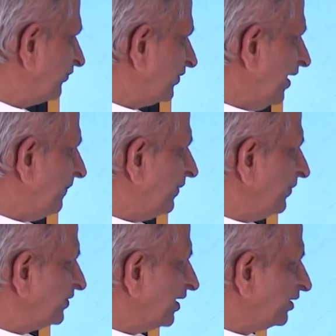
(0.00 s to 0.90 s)
of carbon
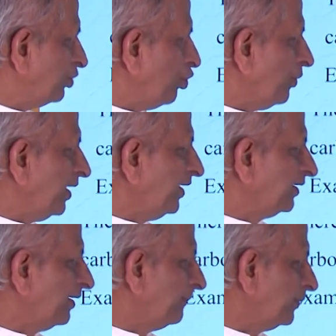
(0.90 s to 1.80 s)
which are covalent
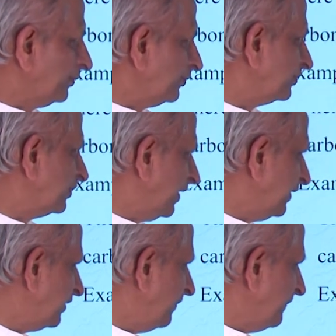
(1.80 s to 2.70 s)
compounds
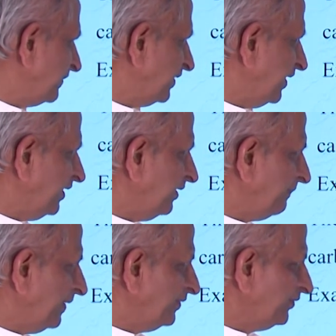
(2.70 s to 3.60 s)
like methane,
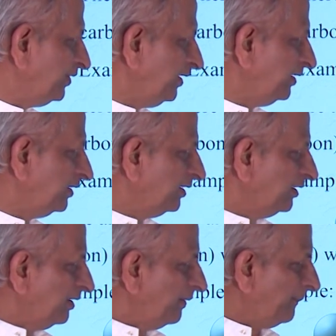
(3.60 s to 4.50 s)
benzene,
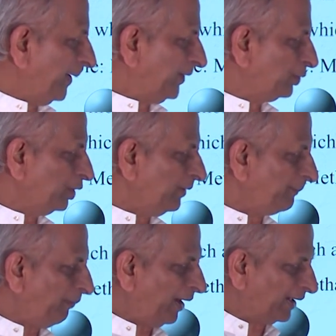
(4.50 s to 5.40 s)
petroleum
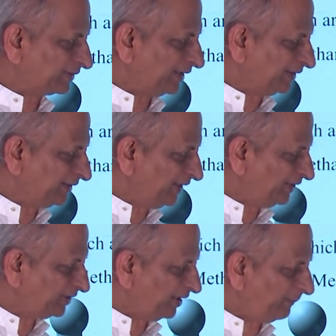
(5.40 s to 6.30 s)
product like
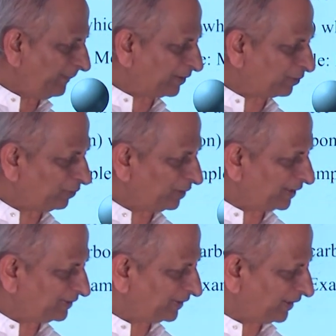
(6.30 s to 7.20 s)
diesel, petrol,
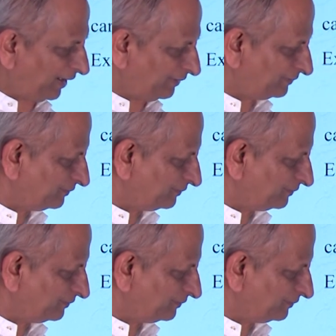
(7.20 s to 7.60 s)
etc.